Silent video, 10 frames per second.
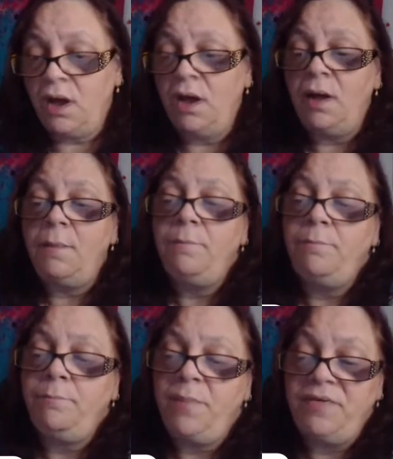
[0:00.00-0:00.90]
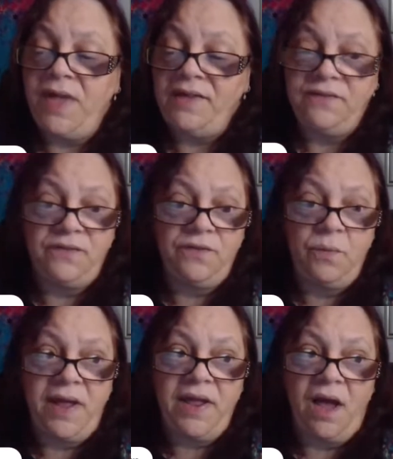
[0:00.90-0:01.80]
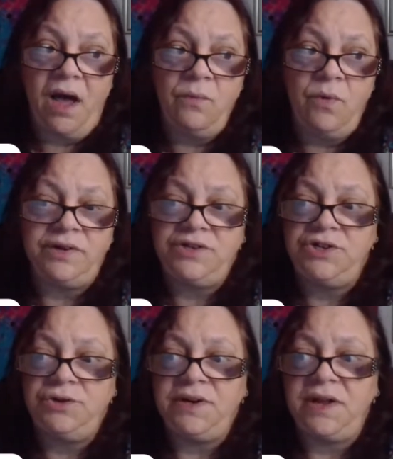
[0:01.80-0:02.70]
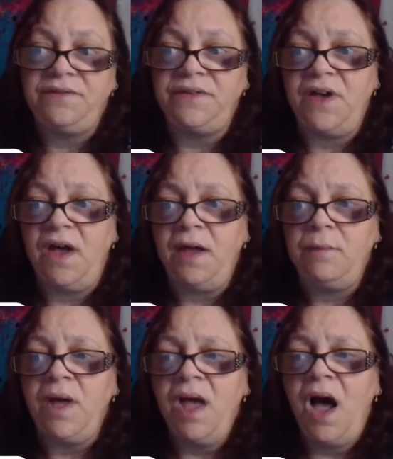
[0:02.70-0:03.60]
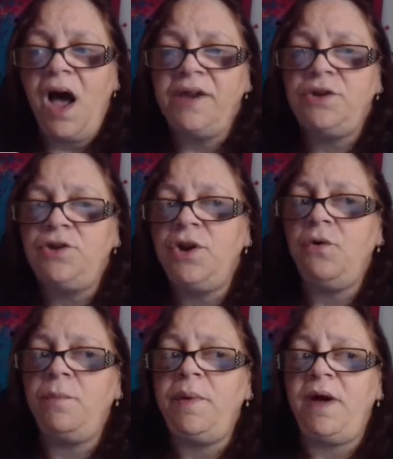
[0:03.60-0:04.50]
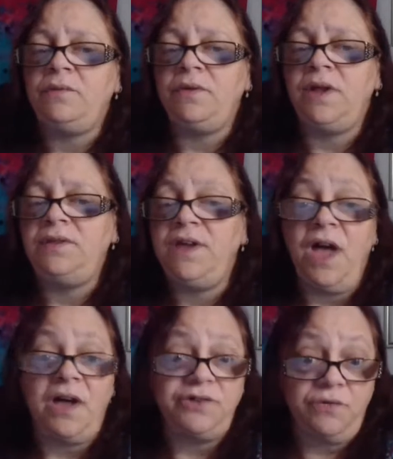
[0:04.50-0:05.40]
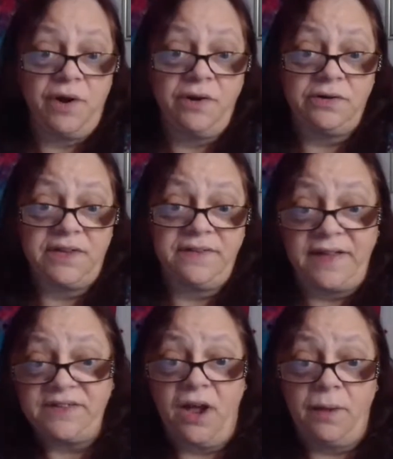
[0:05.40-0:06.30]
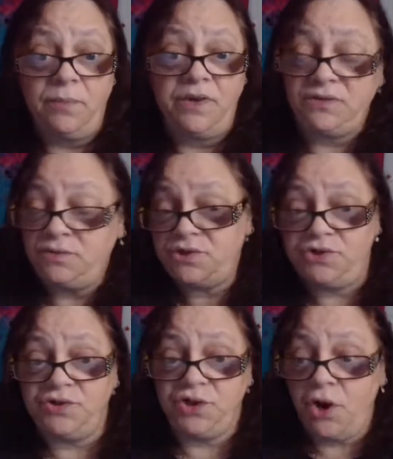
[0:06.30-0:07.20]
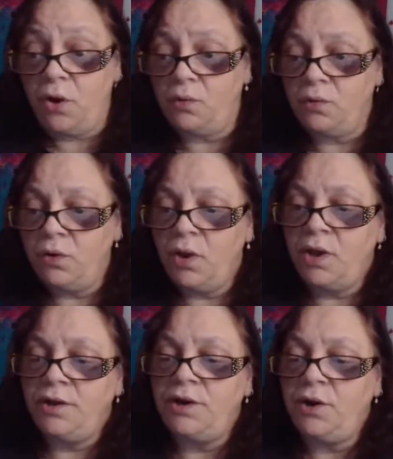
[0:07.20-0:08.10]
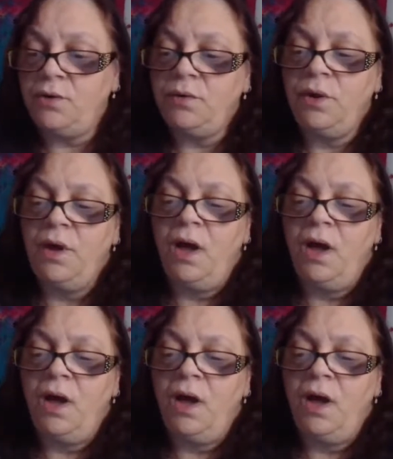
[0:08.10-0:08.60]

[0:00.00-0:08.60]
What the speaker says: But that's the way I wanted to do it at the time. I didn't know about like the Akashic Records at that time, because this was years ago, you know?